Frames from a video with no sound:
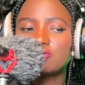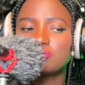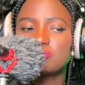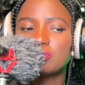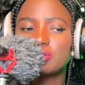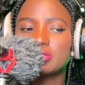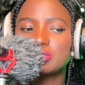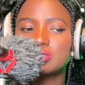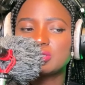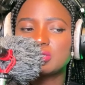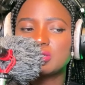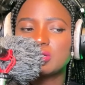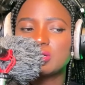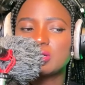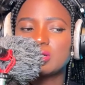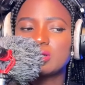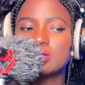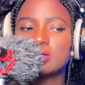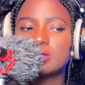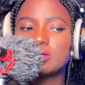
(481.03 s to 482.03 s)
but
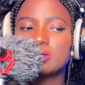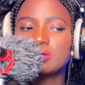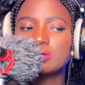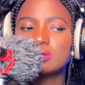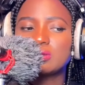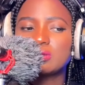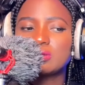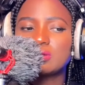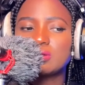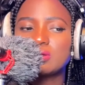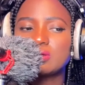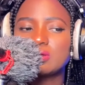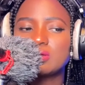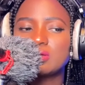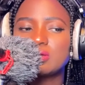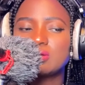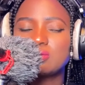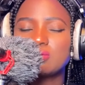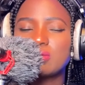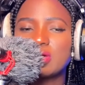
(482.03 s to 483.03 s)

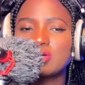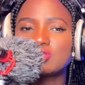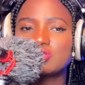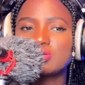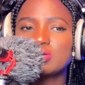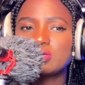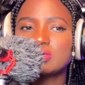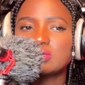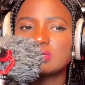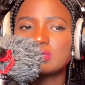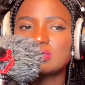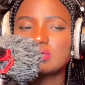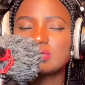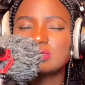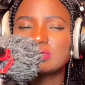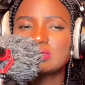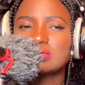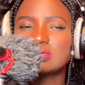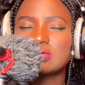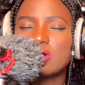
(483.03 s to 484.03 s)
he mentions it's
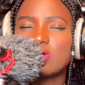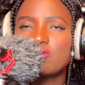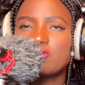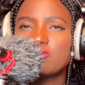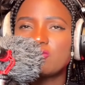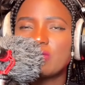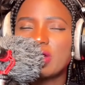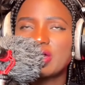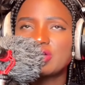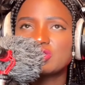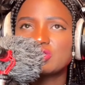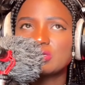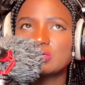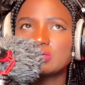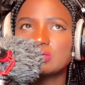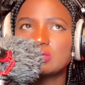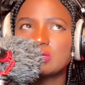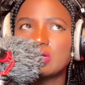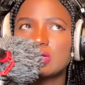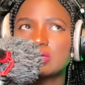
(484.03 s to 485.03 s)
a
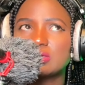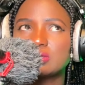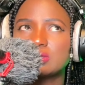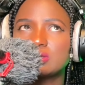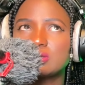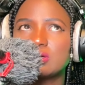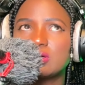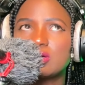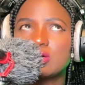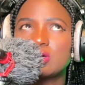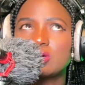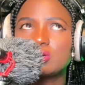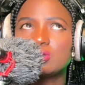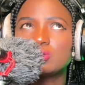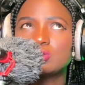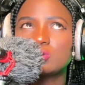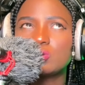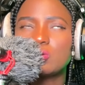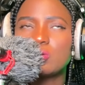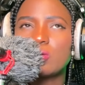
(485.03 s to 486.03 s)
self-righteousness.
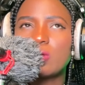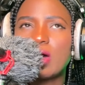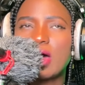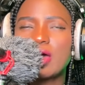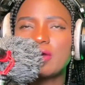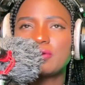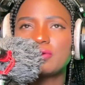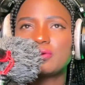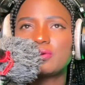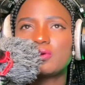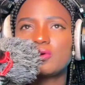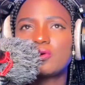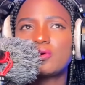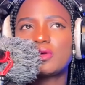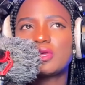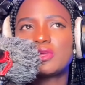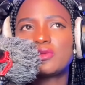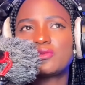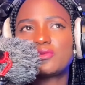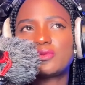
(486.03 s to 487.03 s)
So I don't know
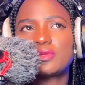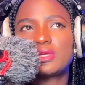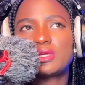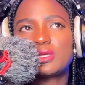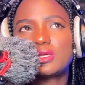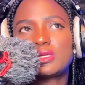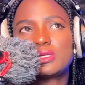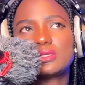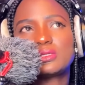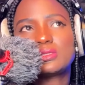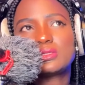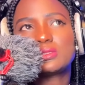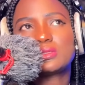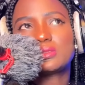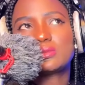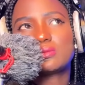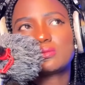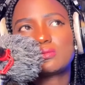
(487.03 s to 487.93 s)
if he is,